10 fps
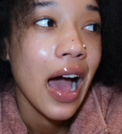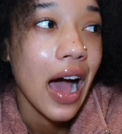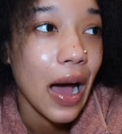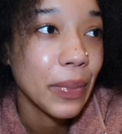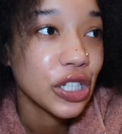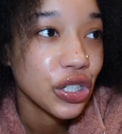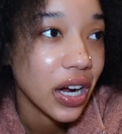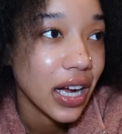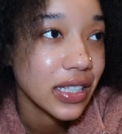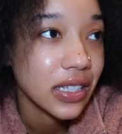I'ma
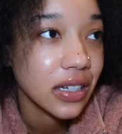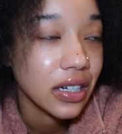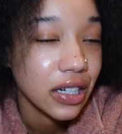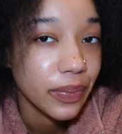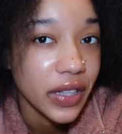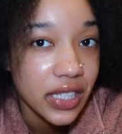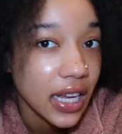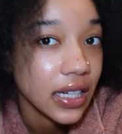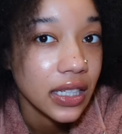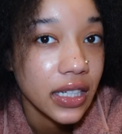try to um,
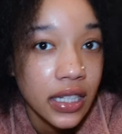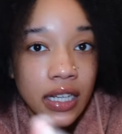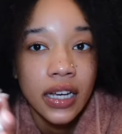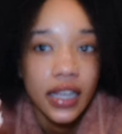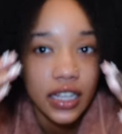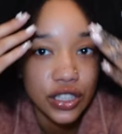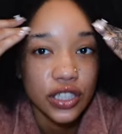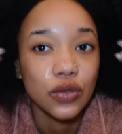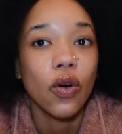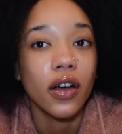detangle it and
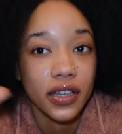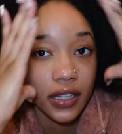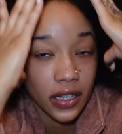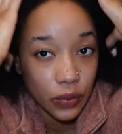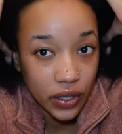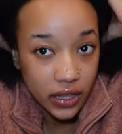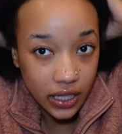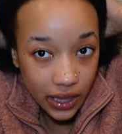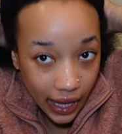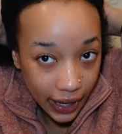just walk in with
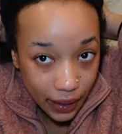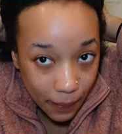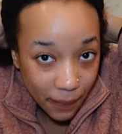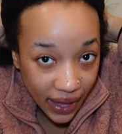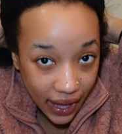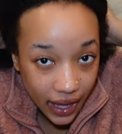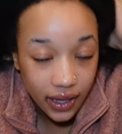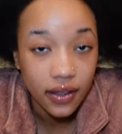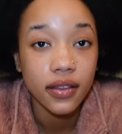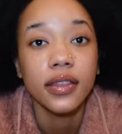it like
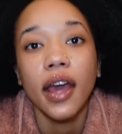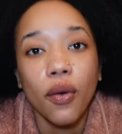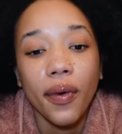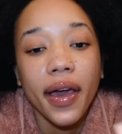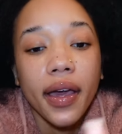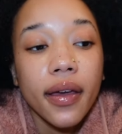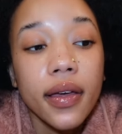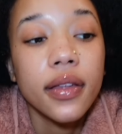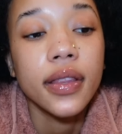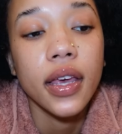back. That way
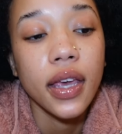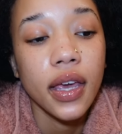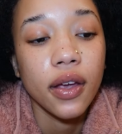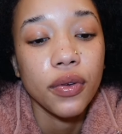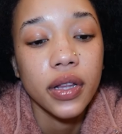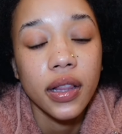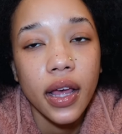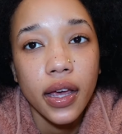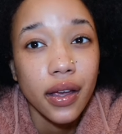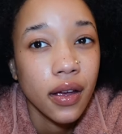they can't really
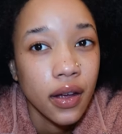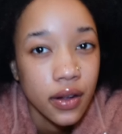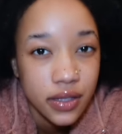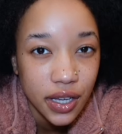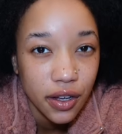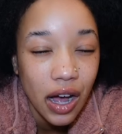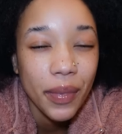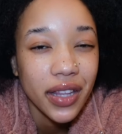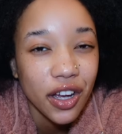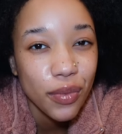like tell. I
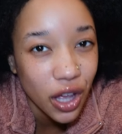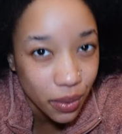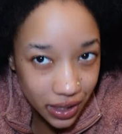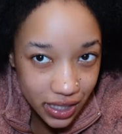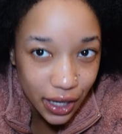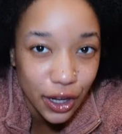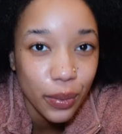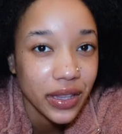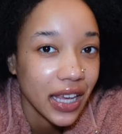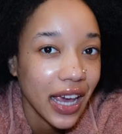mean, they're gonna be able to tell,
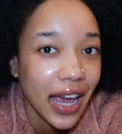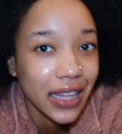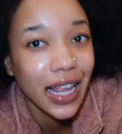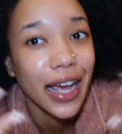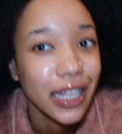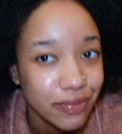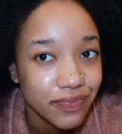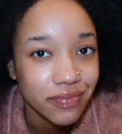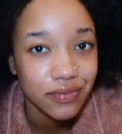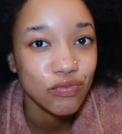but they can't like
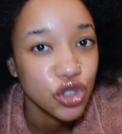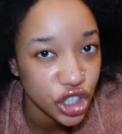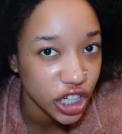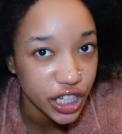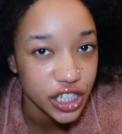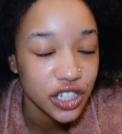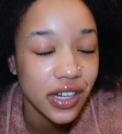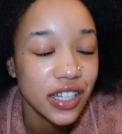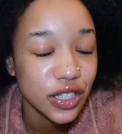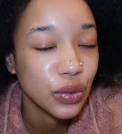judge
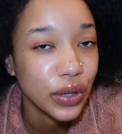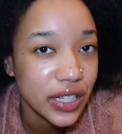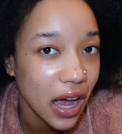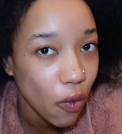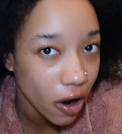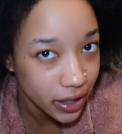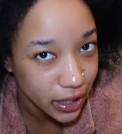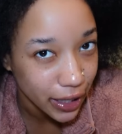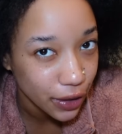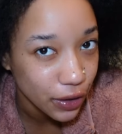as soon as I walk
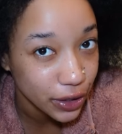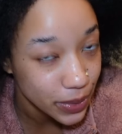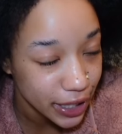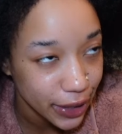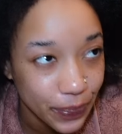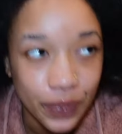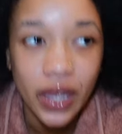in. You know what I'm saying?